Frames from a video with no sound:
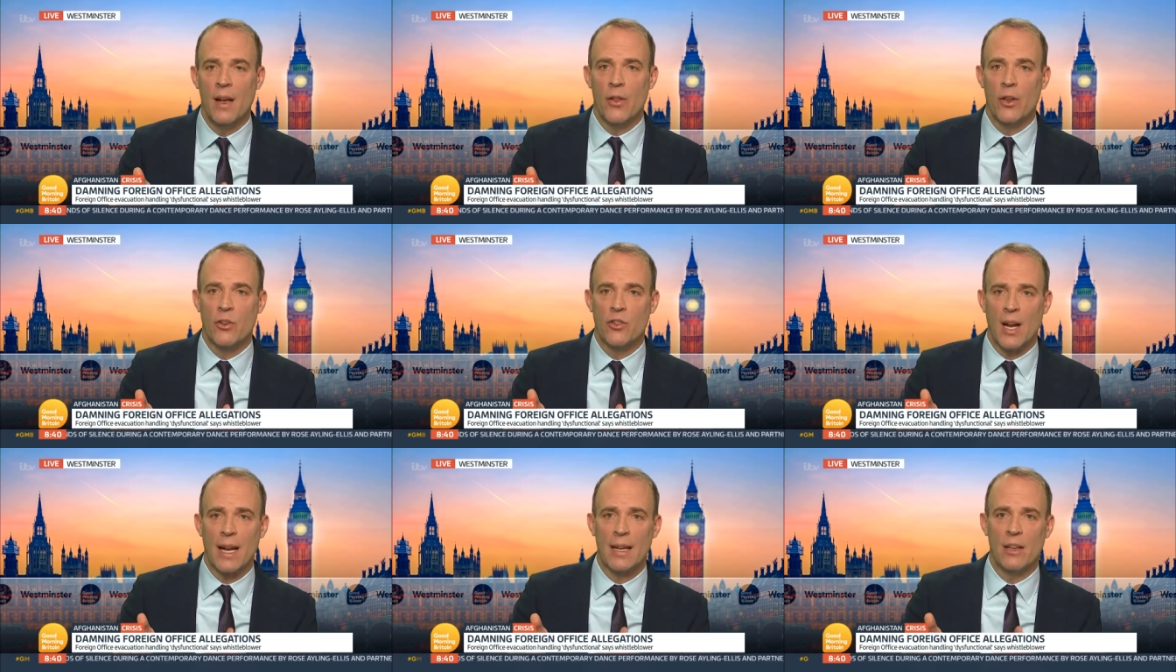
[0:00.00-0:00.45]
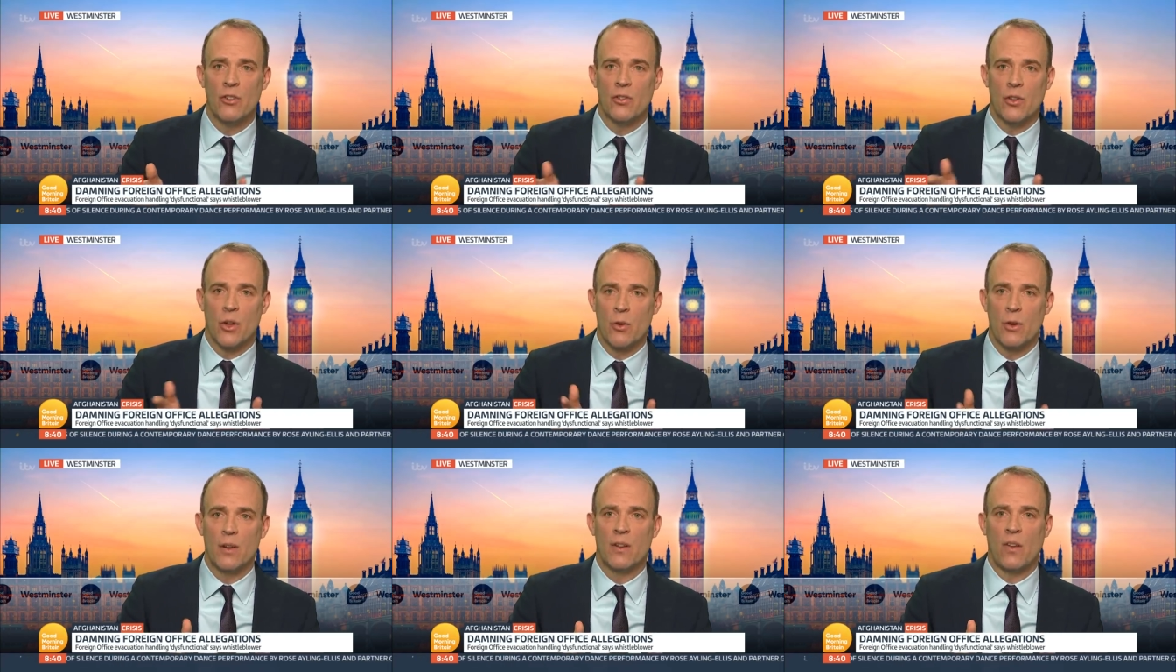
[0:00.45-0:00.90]
the challenge,
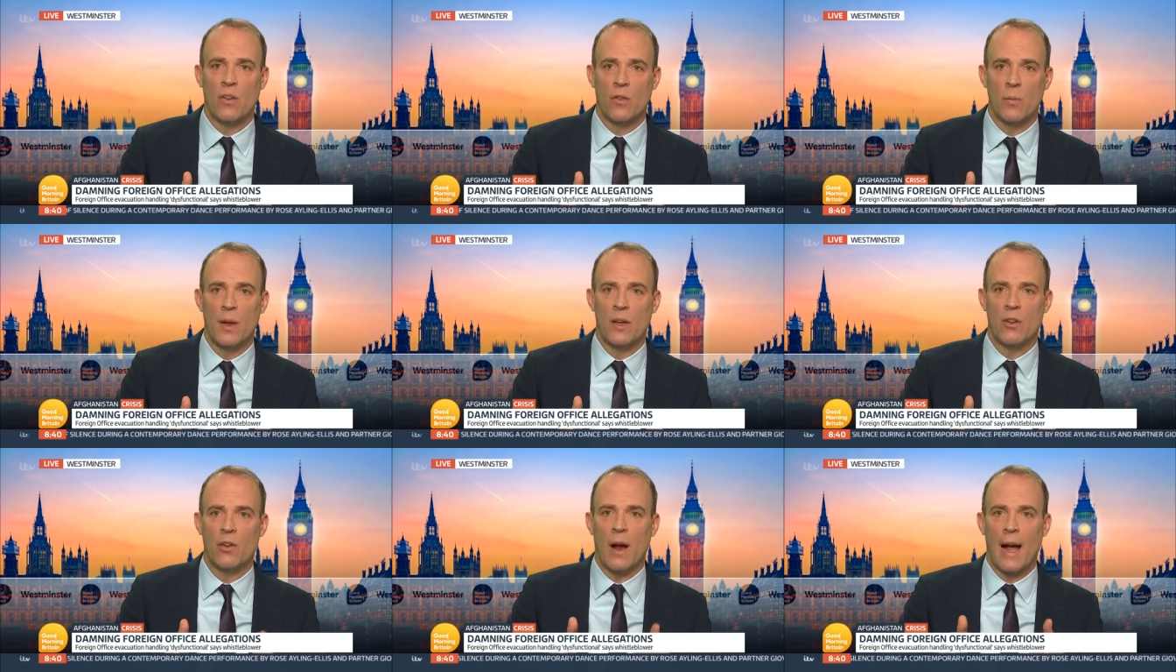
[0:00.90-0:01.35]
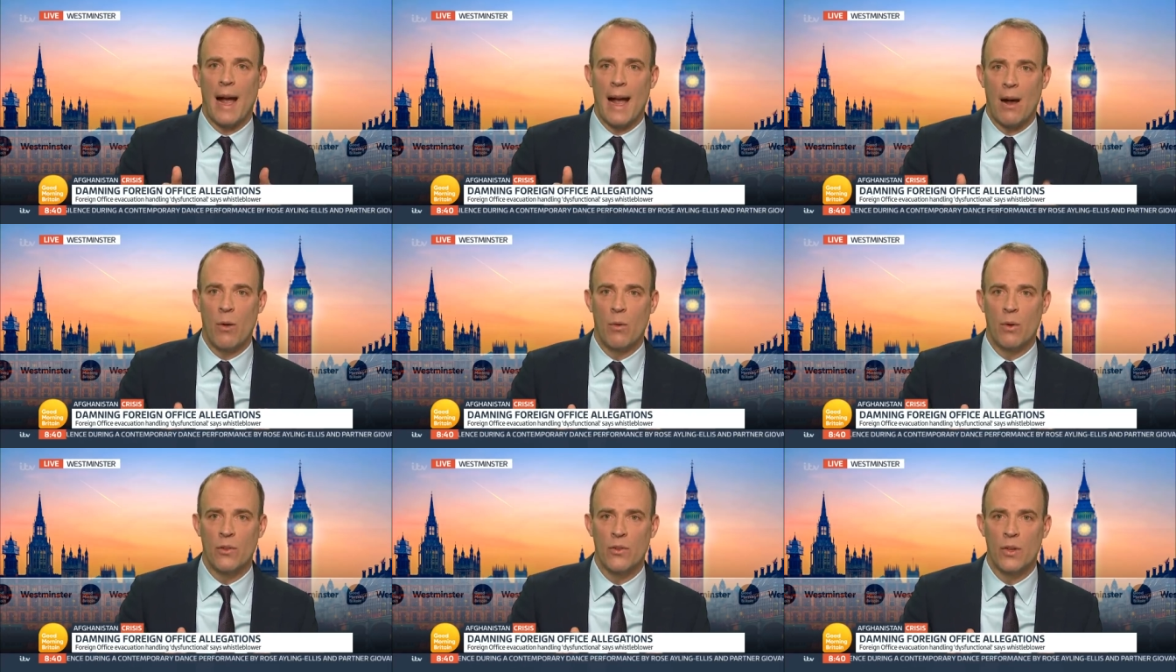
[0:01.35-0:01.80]
the criticism, it took
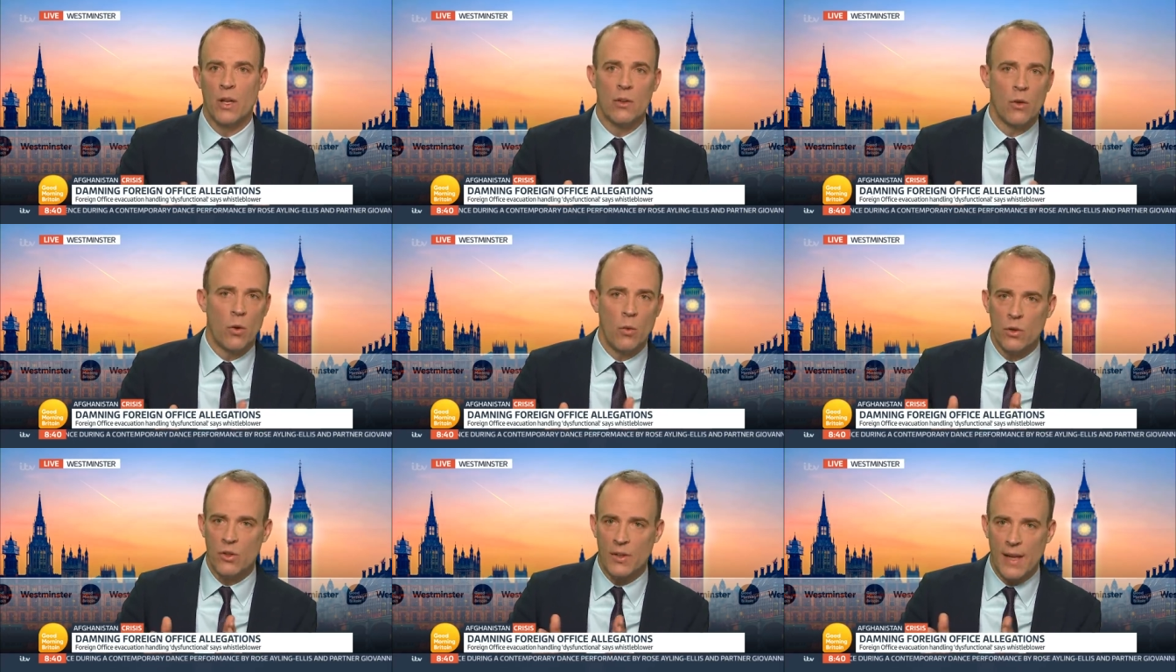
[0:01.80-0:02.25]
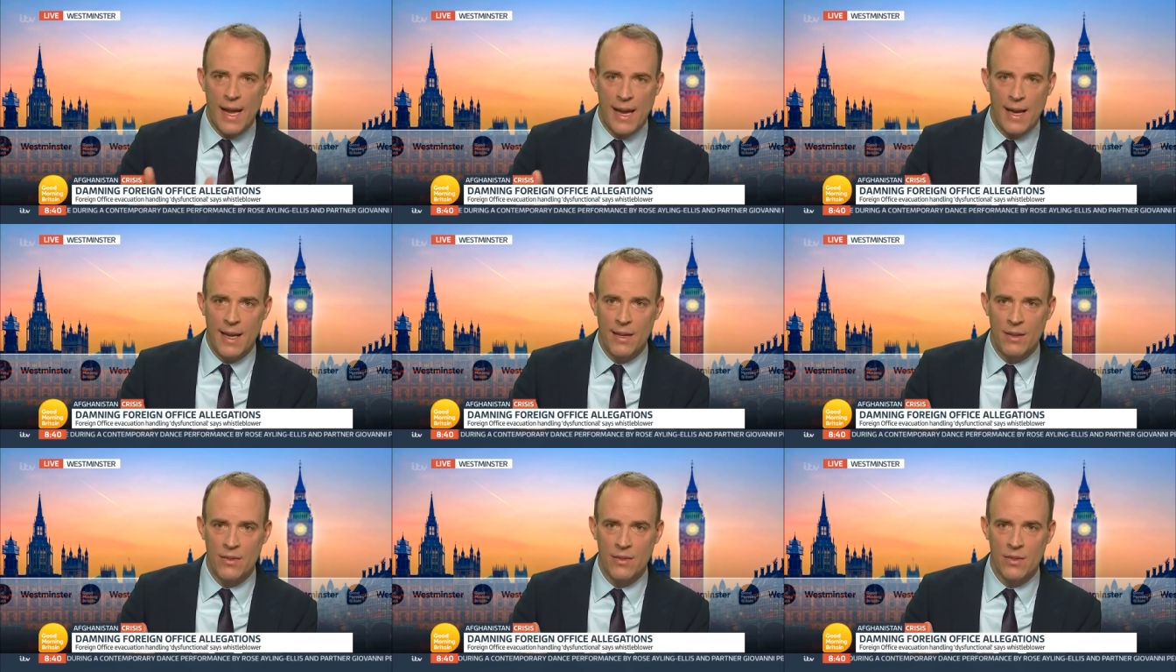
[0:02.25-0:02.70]
hours, not
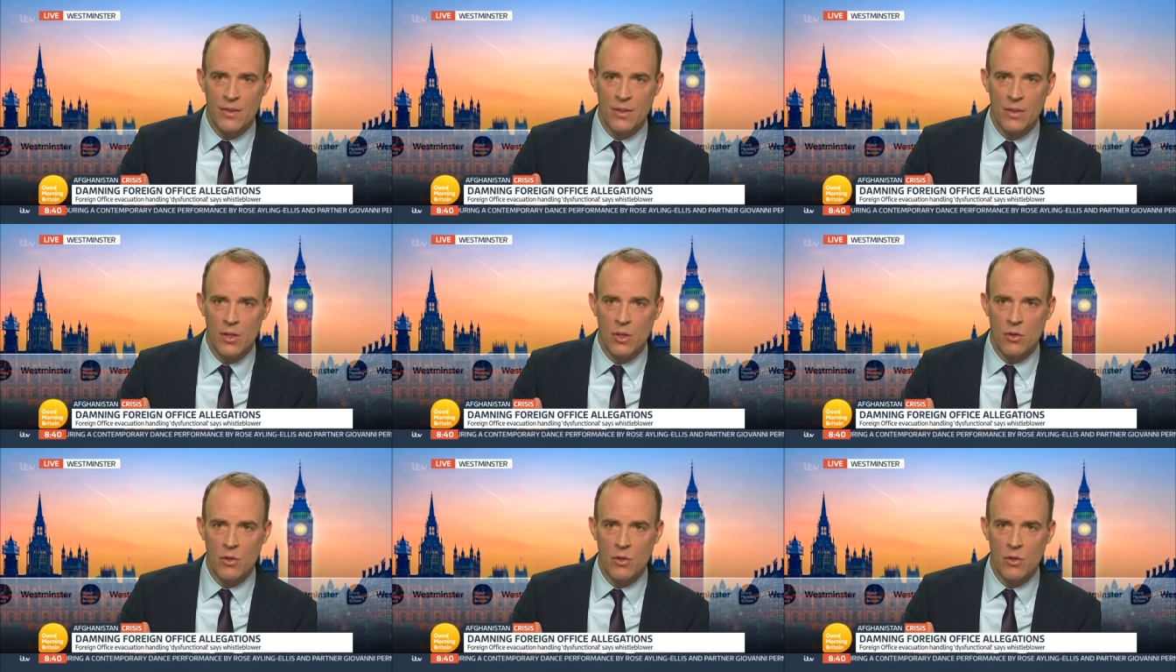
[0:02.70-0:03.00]
days,